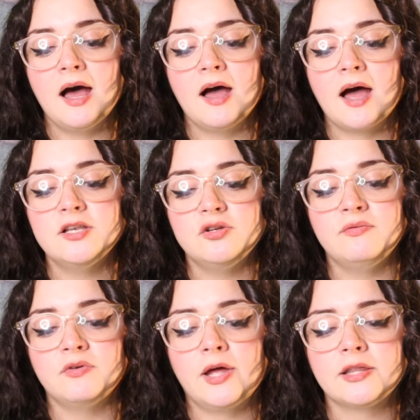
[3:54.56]
uh, I
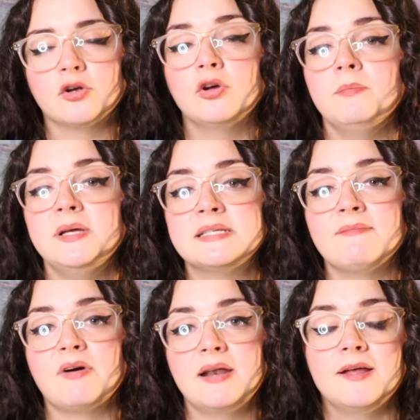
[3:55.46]
do feel like there could be
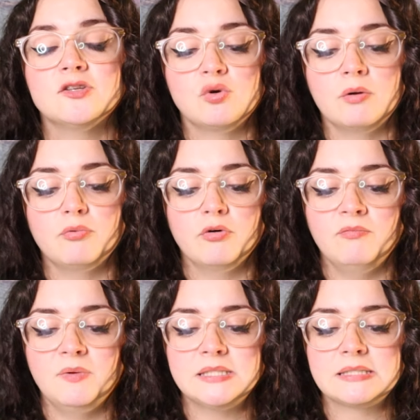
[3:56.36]
some financial
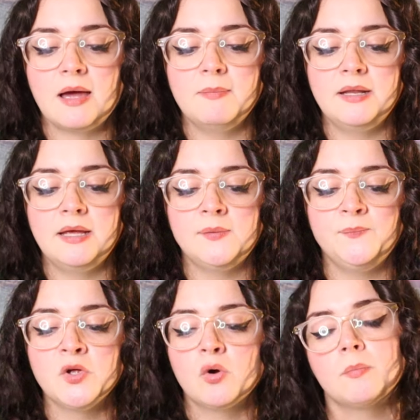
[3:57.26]
improvements coming
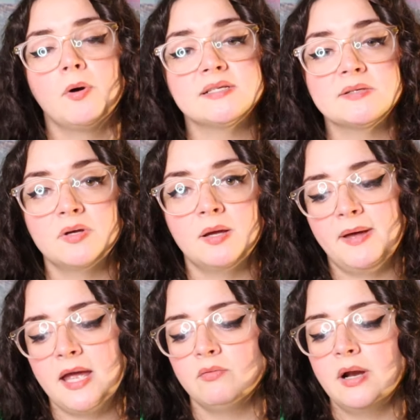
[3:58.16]
in or possibly a
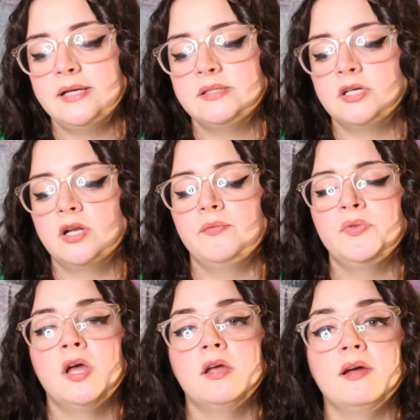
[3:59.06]
pay raise, you know.
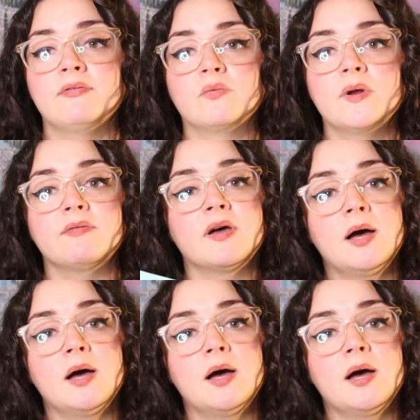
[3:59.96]
You have Three of